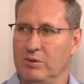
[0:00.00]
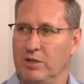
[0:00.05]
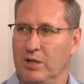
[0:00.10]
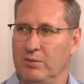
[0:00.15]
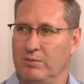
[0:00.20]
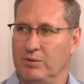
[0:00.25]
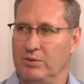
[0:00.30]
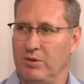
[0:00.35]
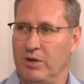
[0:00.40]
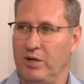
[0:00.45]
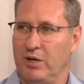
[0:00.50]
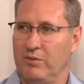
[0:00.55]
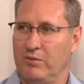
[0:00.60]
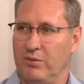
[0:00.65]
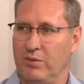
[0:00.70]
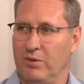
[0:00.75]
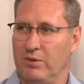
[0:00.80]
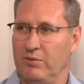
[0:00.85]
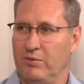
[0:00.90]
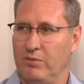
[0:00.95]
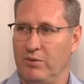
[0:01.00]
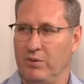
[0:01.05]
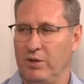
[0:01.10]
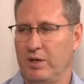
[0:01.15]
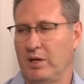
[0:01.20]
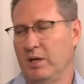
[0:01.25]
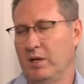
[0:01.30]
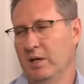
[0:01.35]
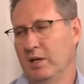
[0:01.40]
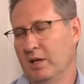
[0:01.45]
comes around for the, for
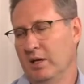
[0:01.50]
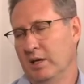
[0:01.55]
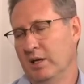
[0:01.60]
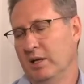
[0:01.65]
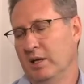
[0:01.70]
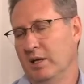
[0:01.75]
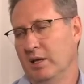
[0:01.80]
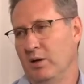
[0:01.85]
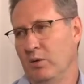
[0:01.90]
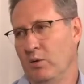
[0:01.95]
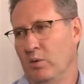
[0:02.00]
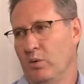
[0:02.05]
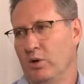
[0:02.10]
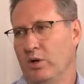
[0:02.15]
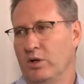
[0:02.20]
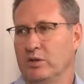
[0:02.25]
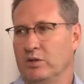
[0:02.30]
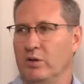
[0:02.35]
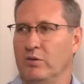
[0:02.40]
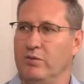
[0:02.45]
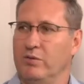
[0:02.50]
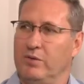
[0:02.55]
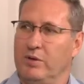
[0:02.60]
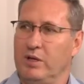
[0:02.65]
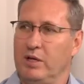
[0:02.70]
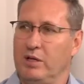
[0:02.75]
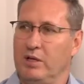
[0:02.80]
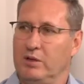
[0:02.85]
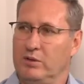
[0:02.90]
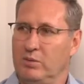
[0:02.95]
the, the audit of
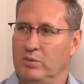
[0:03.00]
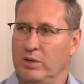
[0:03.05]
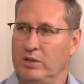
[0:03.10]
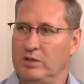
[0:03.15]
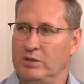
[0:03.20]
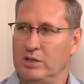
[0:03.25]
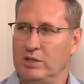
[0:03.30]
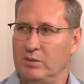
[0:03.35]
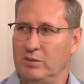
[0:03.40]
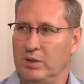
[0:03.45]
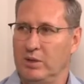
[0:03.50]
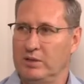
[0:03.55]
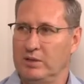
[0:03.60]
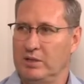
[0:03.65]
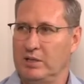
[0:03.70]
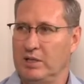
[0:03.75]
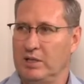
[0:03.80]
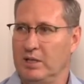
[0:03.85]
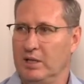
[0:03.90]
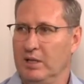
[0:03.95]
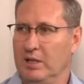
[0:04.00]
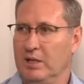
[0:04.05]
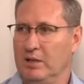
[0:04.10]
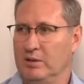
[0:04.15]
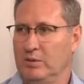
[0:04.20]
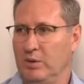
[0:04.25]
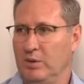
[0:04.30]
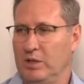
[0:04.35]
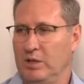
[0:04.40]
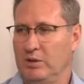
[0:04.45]
the 2020-2021
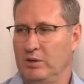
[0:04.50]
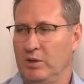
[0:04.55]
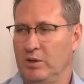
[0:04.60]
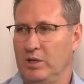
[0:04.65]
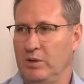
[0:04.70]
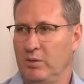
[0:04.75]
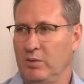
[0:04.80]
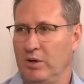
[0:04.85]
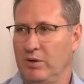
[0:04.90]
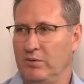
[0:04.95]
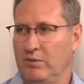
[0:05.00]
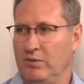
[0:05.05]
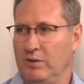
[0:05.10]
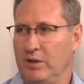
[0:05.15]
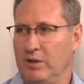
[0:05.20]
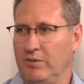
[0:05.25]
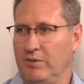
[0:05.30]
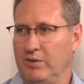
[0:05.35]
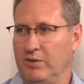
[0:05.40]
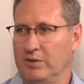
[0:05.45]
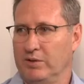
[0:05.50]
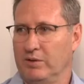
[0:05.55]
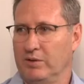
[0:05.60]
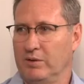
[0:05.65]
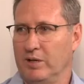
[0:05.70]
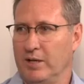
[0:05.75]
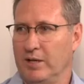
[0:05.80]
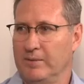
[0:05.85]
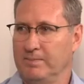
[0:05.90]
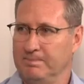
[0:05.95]
uh,
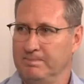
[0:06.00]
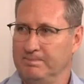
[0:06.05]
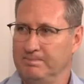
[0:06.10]
fiscal year.